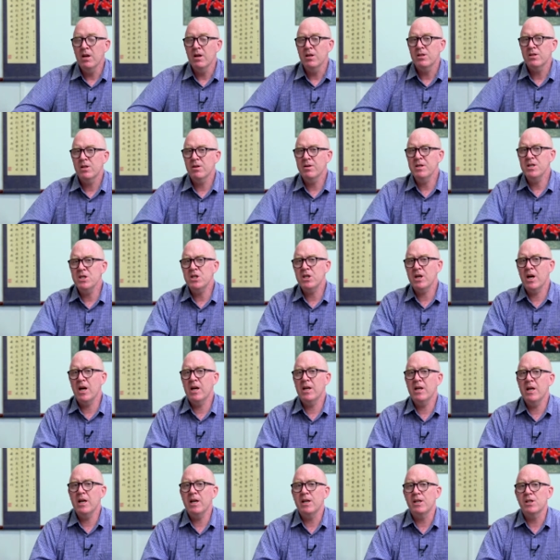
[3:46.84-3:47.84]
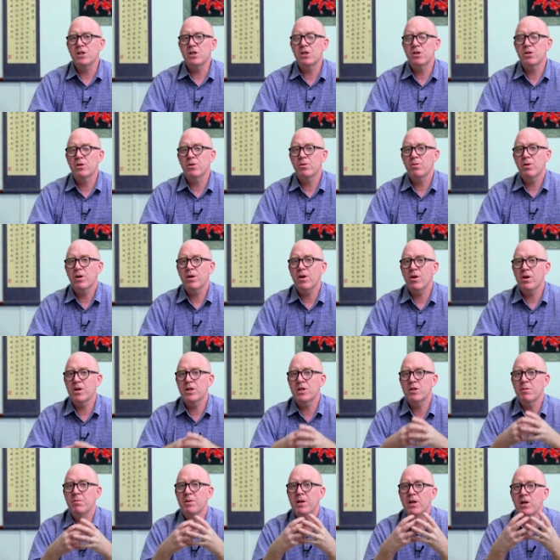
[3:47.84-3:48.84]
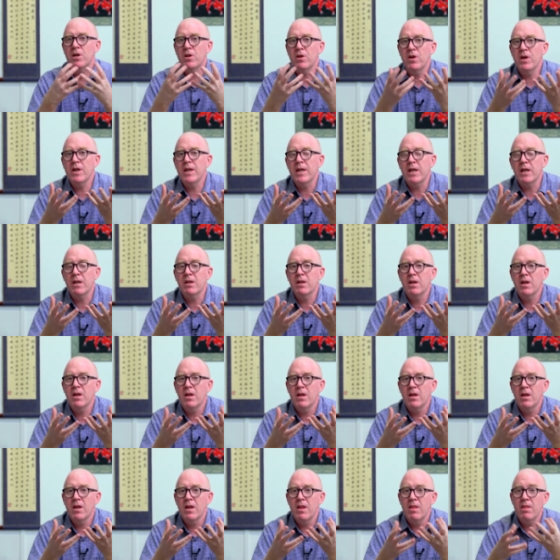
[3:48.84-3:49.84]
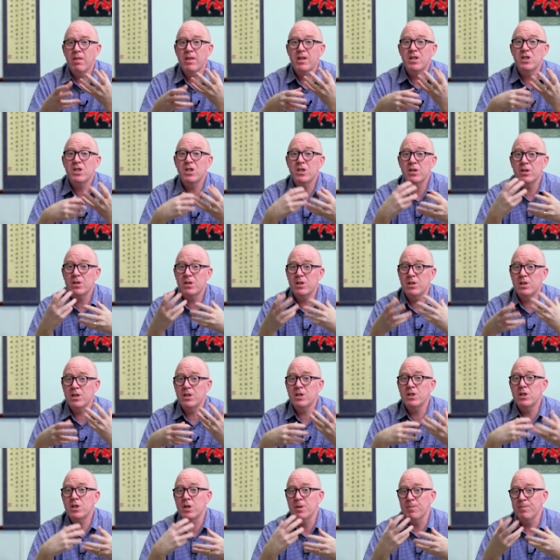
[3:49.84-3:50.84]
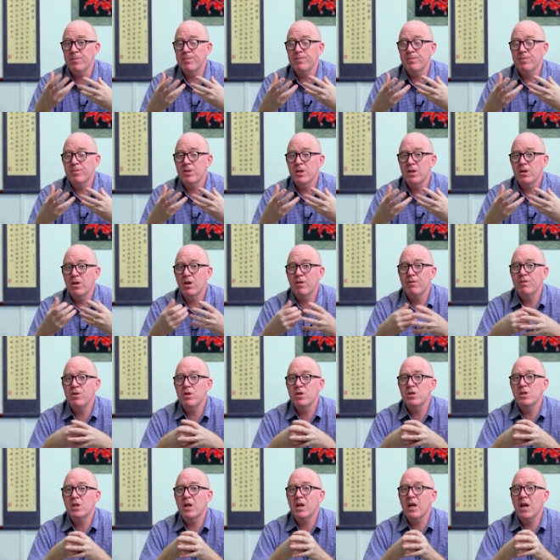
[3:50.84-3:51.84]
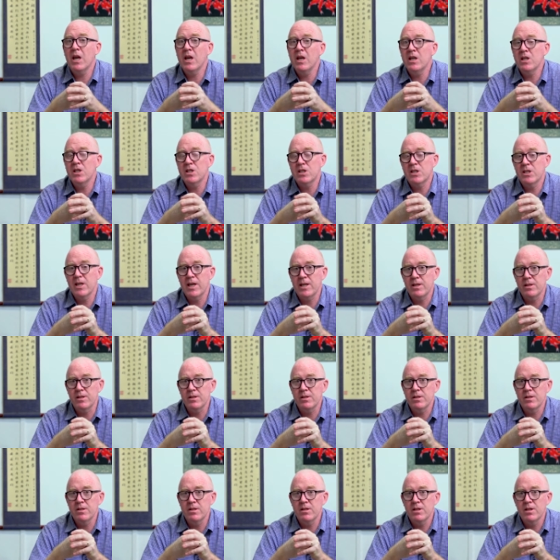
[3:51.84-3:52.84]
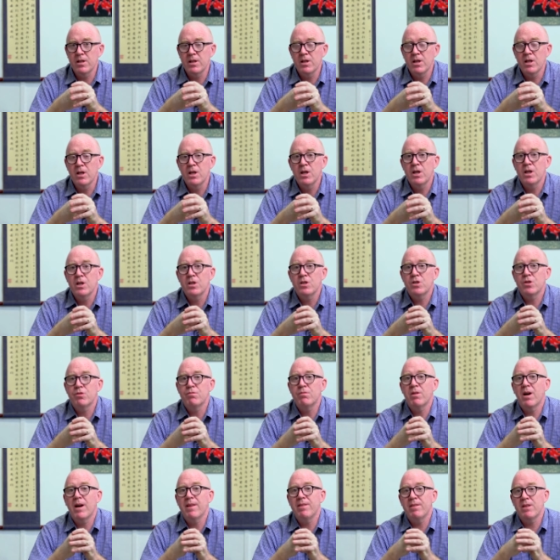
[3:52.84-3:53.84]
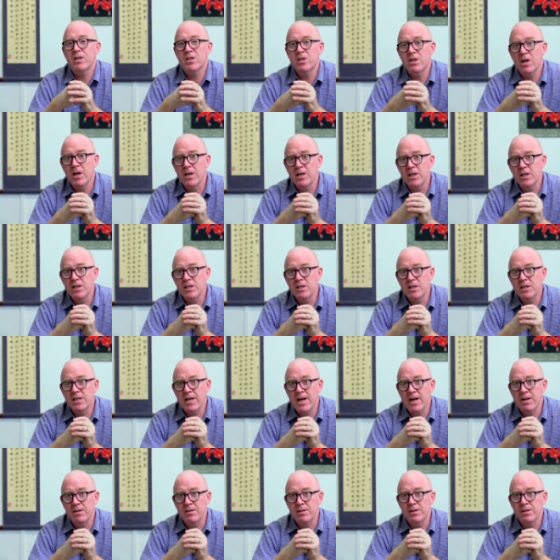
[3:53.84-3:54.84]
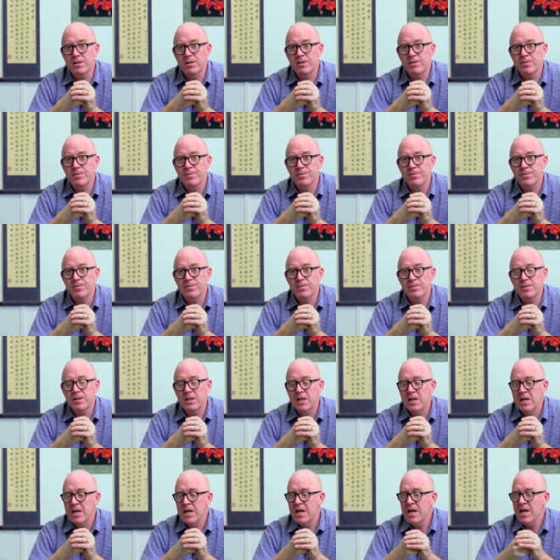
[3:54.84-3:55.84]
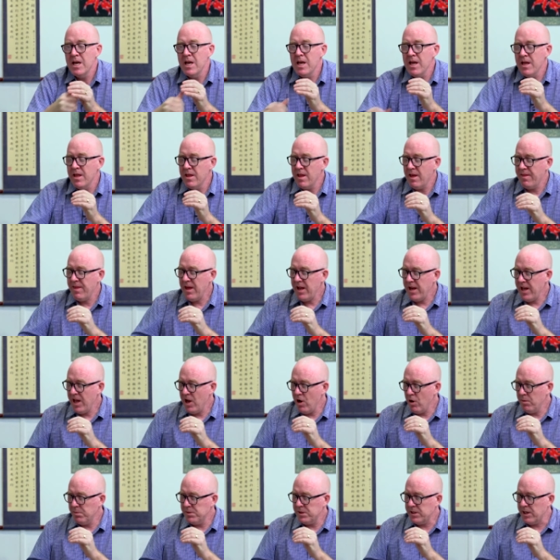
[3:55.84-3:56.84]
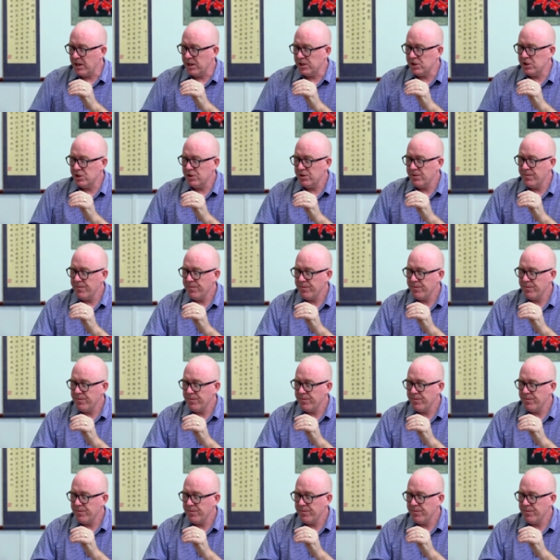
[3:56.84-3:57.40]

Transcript: So in Chinese, we're going to be learning this system of using English letters to write the Chinese sounds. Now that helps us